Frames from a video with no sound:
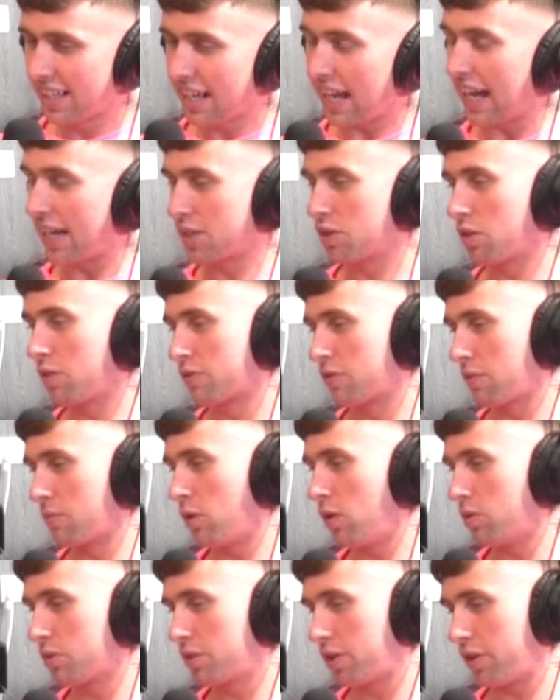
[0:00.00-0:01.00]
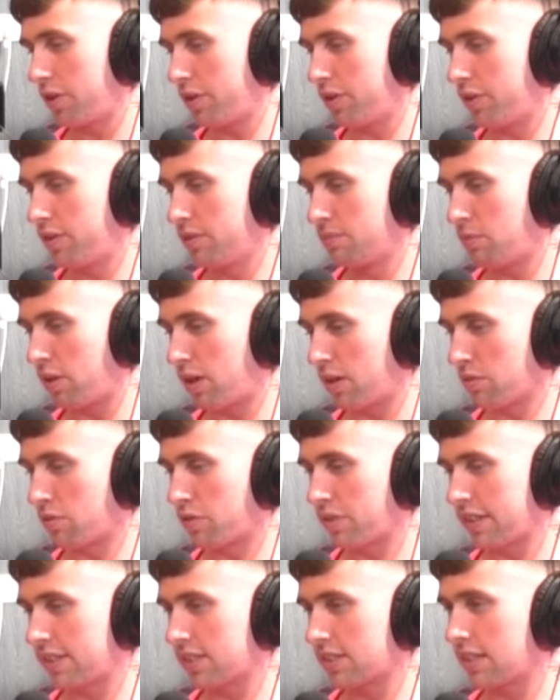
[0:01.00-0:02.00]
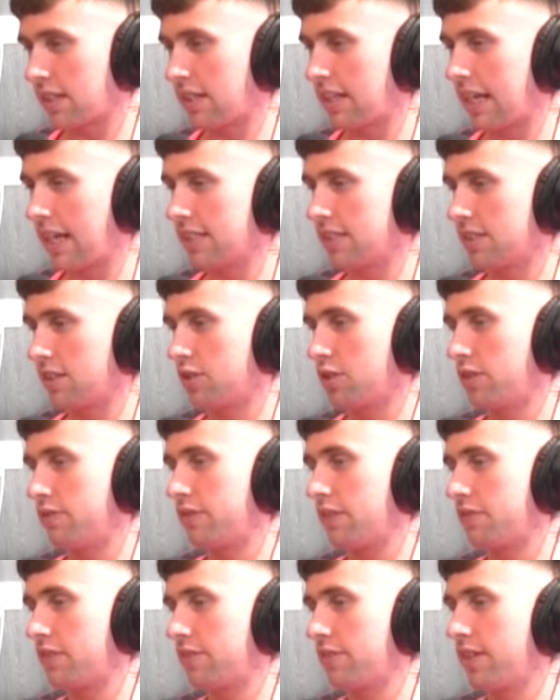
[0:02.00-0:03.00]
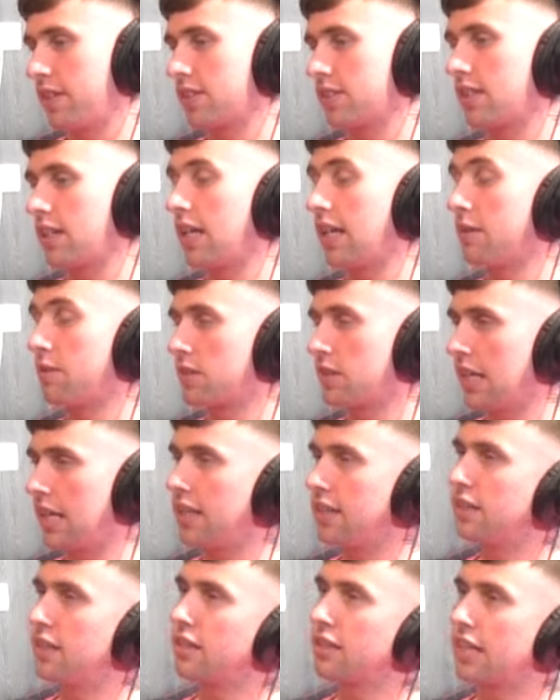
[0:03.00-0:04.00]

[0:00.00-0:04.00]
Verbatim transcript: I so it was from 02 Monaghan road races, and he's in the 250 race, and he was leading.